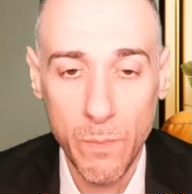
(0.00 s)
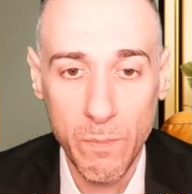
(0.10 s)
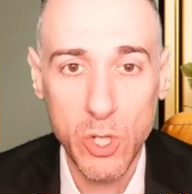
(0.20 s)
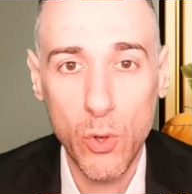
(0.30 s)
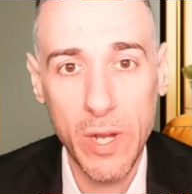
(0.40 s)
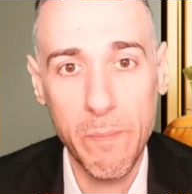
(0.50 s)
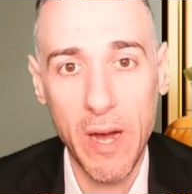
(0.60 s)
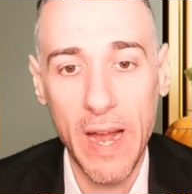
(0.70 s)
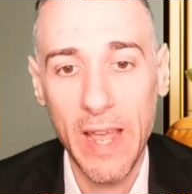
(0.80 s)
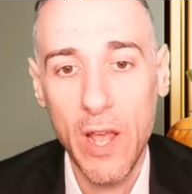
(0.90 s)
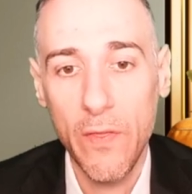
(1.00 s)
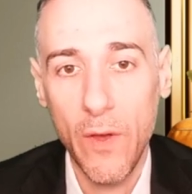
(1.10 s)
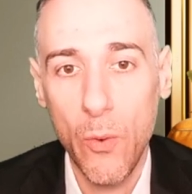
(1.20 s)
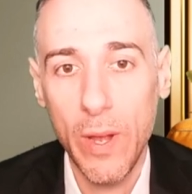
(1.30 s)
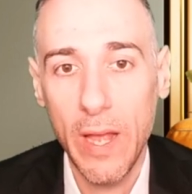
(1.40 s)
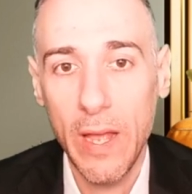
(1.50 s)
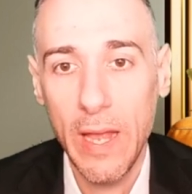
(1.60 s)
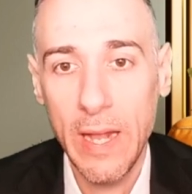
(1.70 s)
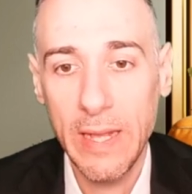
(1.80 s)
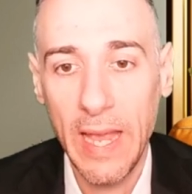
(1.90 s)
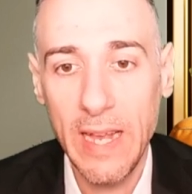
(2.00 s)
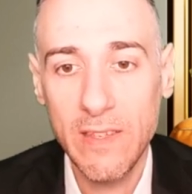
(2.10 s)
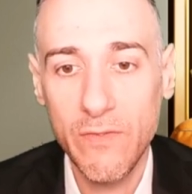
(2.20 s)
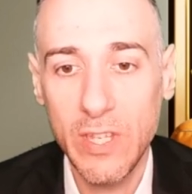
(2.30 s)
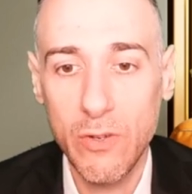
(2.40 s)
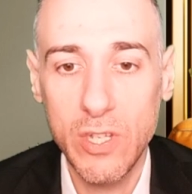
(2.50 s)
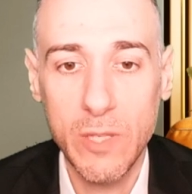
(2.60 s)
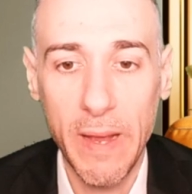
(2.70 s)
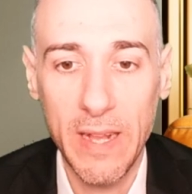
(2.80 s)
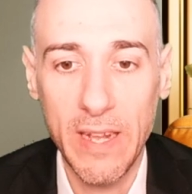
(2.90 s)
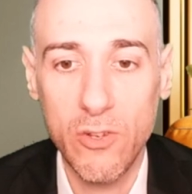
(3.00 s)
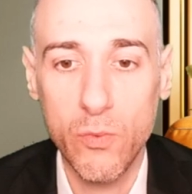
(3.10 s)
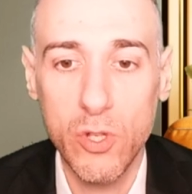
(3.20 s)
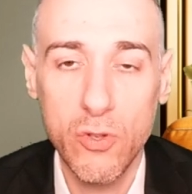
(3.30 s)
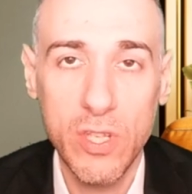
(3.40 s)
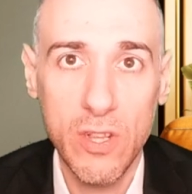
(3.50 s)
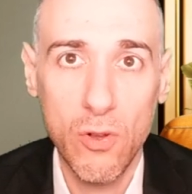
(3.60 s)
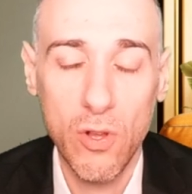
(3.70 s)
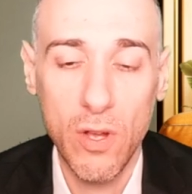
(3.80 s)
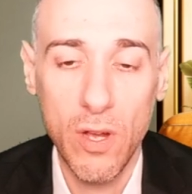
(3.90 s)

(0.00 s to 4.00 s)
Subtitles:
majority buy, though in the case of COT speculators, reducing their